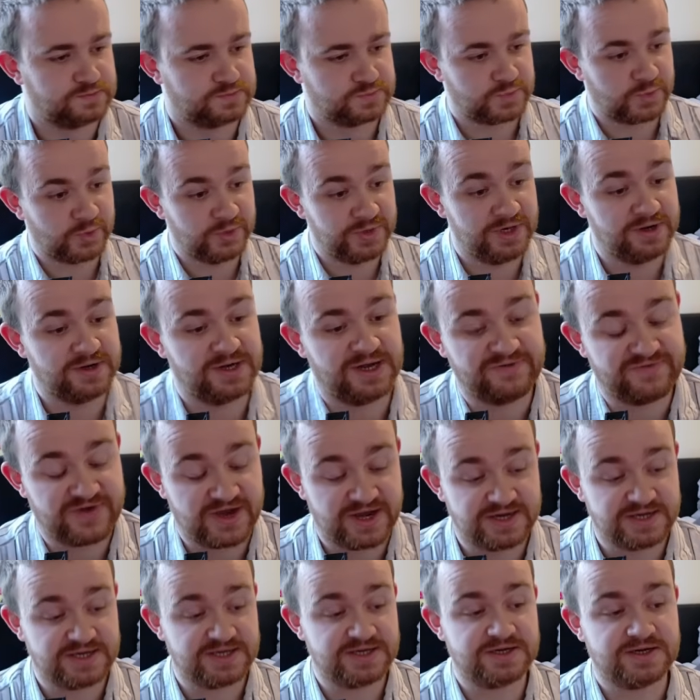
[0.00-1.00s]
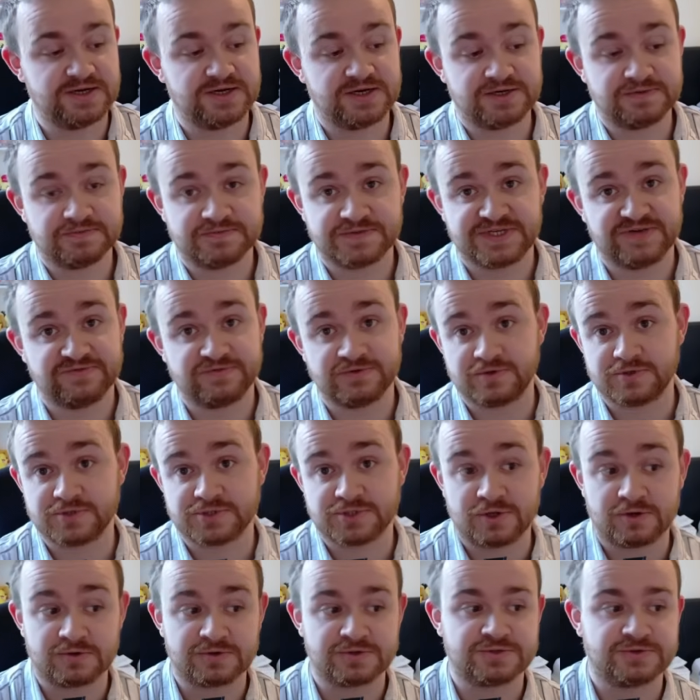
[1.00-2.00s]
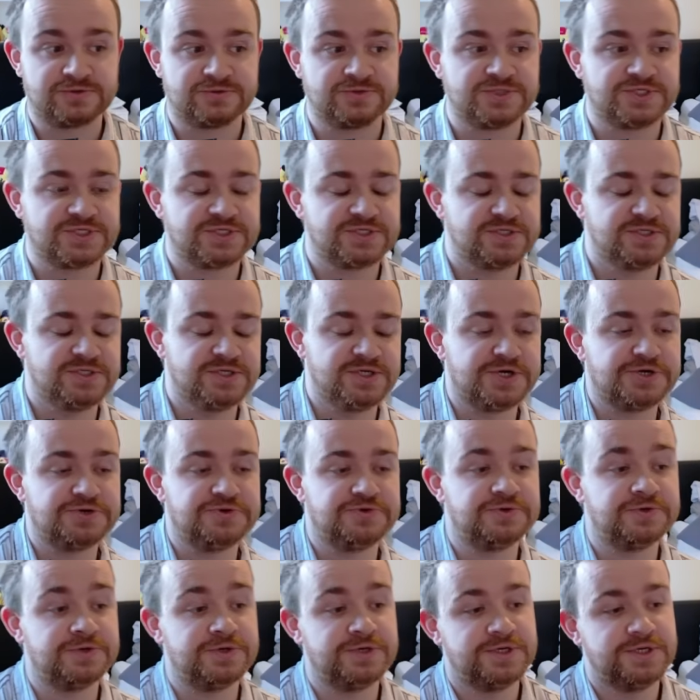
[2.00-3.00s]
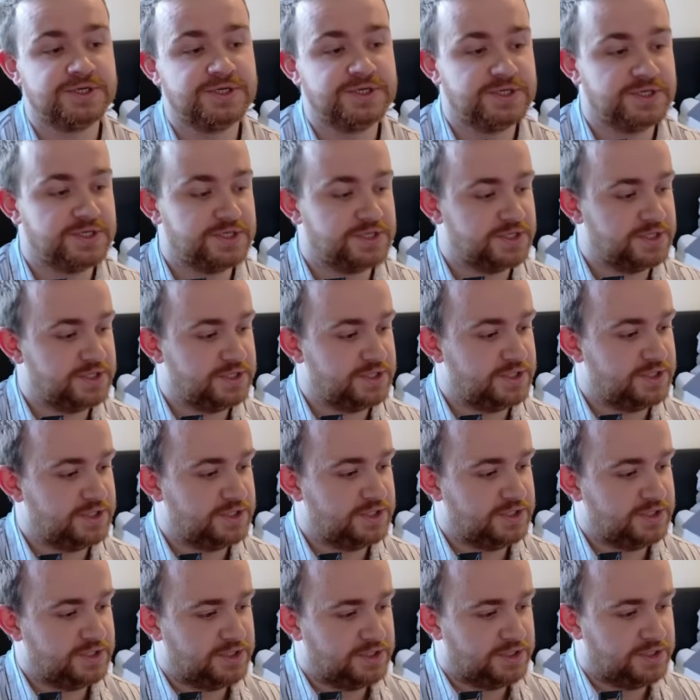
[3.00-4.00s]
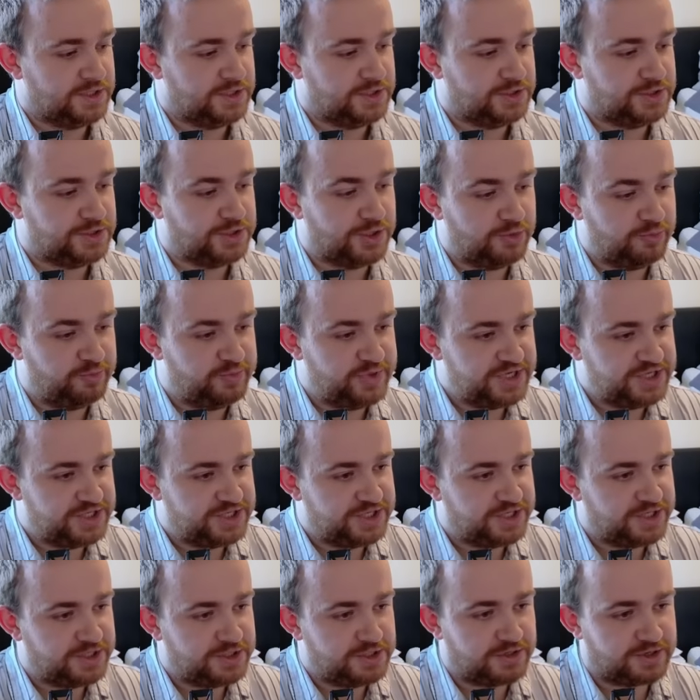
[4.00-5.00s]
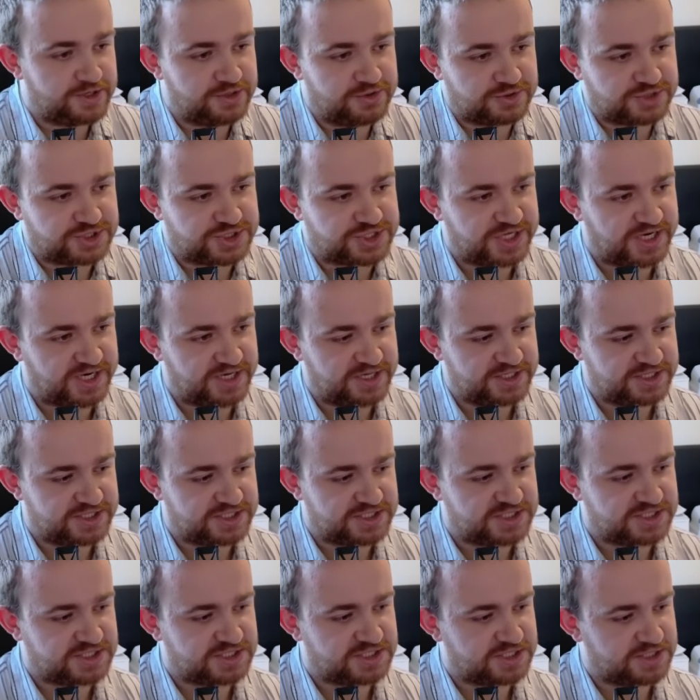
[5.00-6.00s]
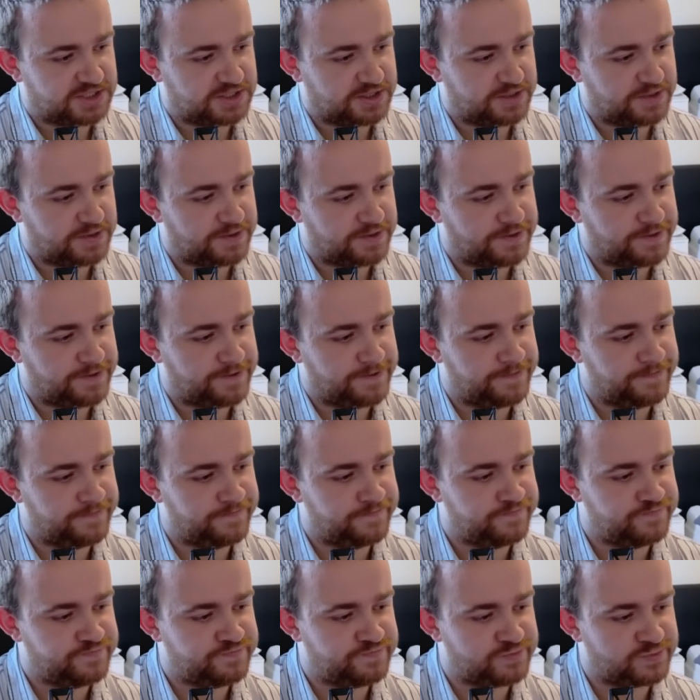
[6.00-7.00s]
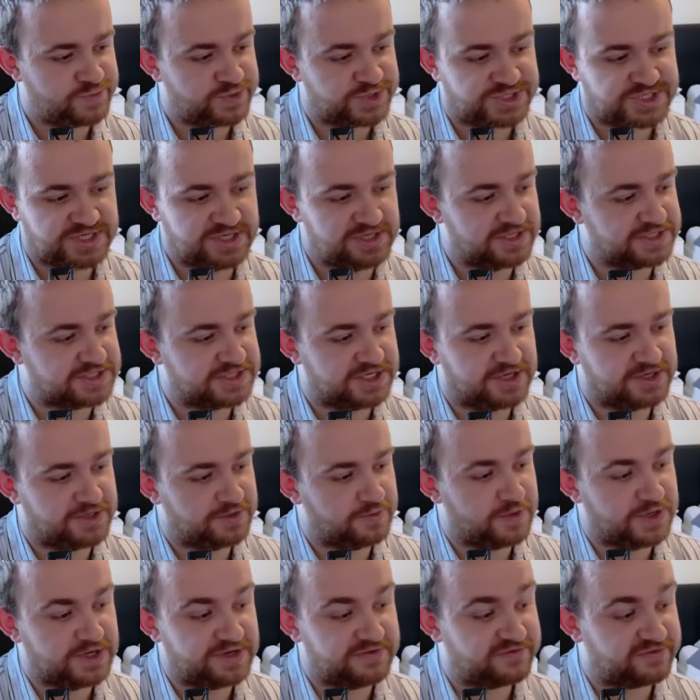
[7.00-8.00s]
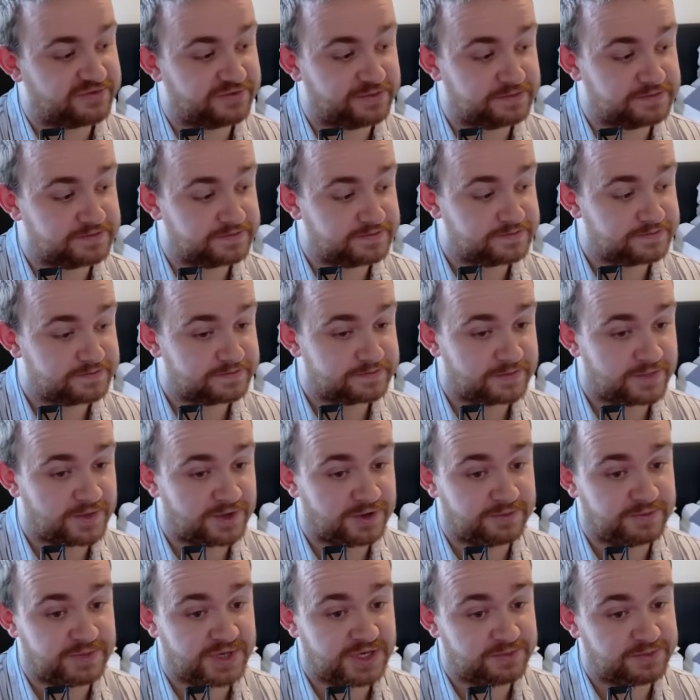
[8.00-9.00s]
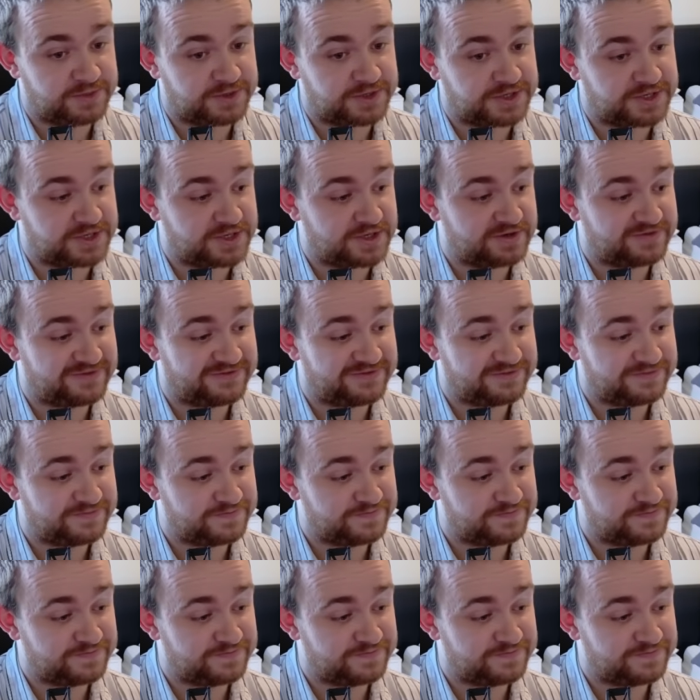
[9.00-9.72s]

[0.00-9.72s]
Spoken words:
We don't have any 7-cost Sorrows. No big 9-cost Shanks. We're still a turn away from our Beckman curve.